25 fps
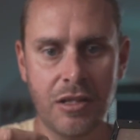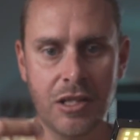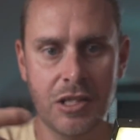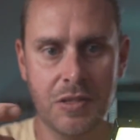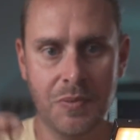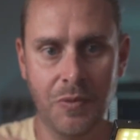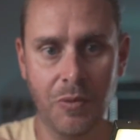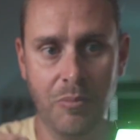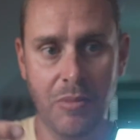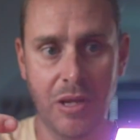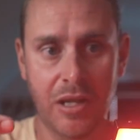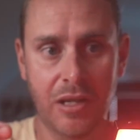
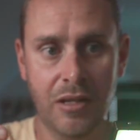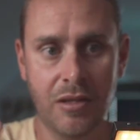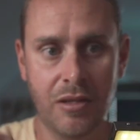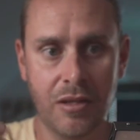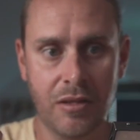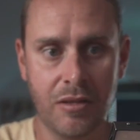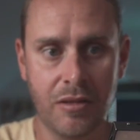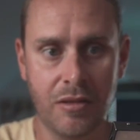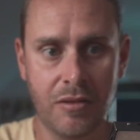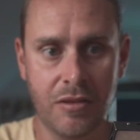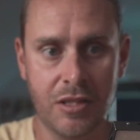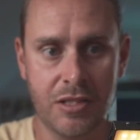this will
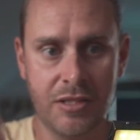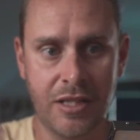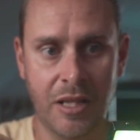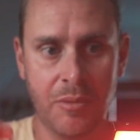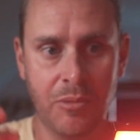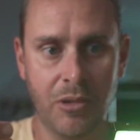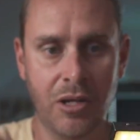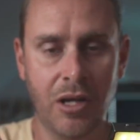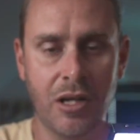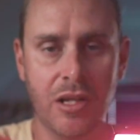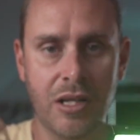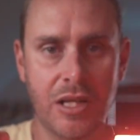make the
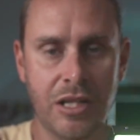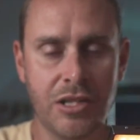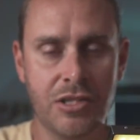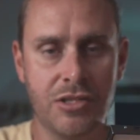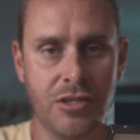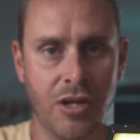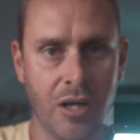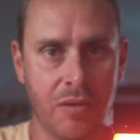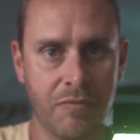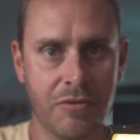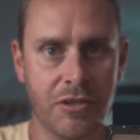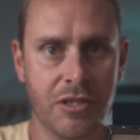same color
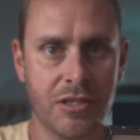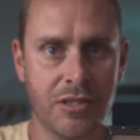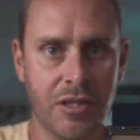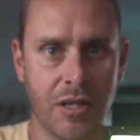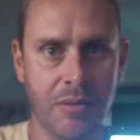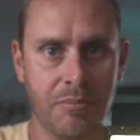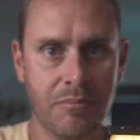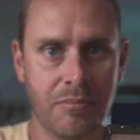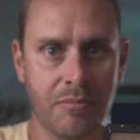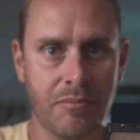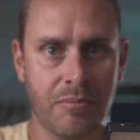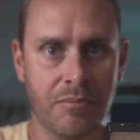each time with the
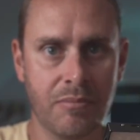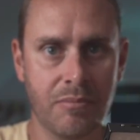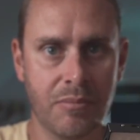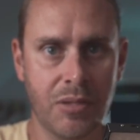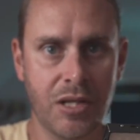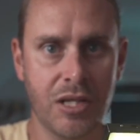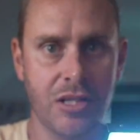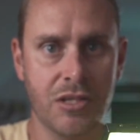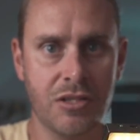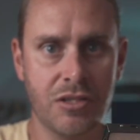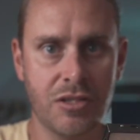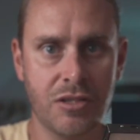same
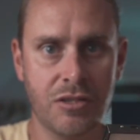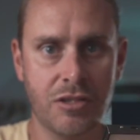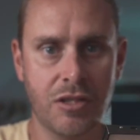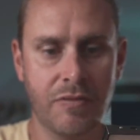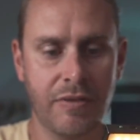pitch.